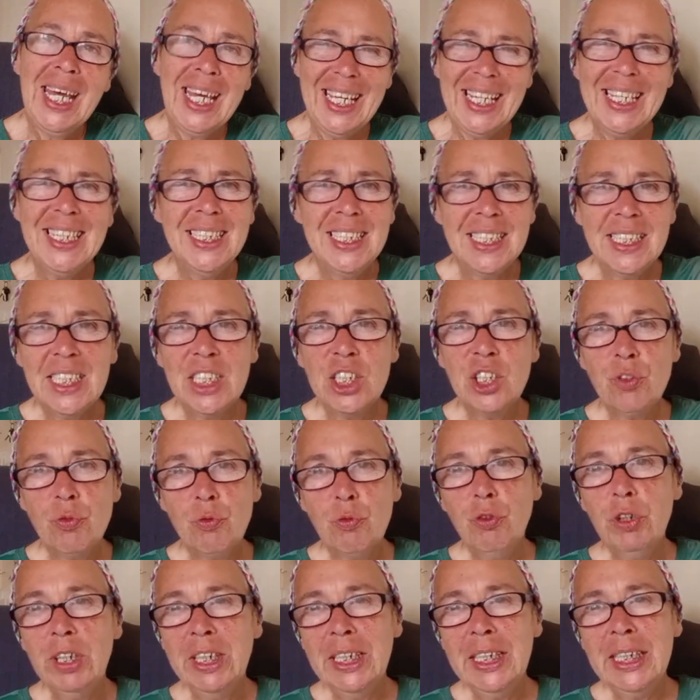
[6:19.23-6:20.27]
is this
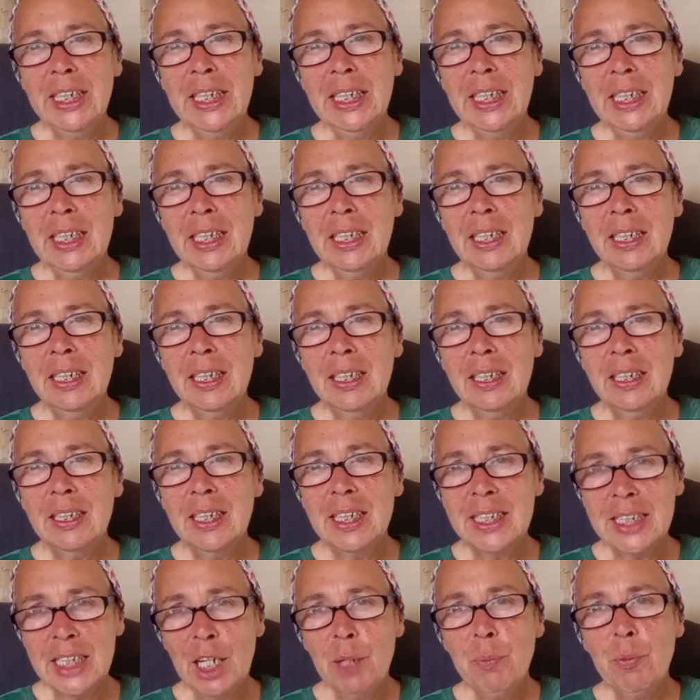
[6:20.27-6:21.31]
really
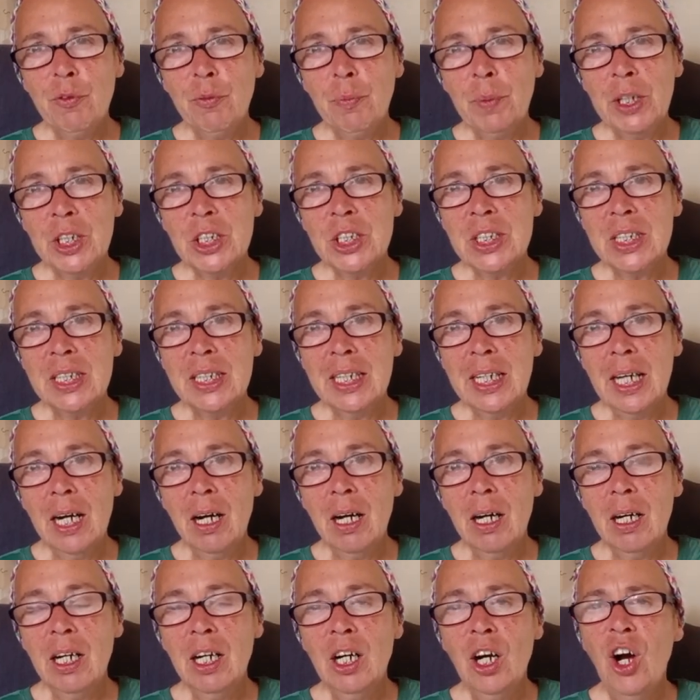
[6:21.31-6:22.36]
the type of person they
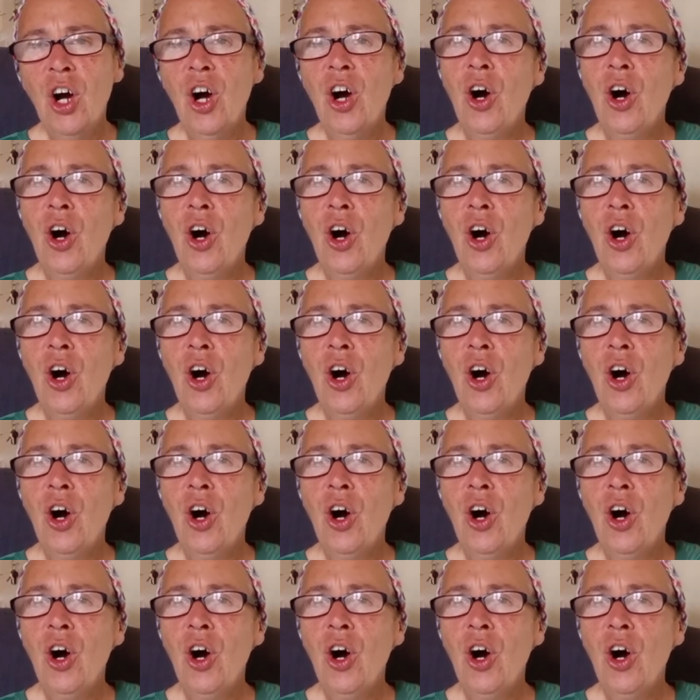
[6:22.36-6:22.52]
are?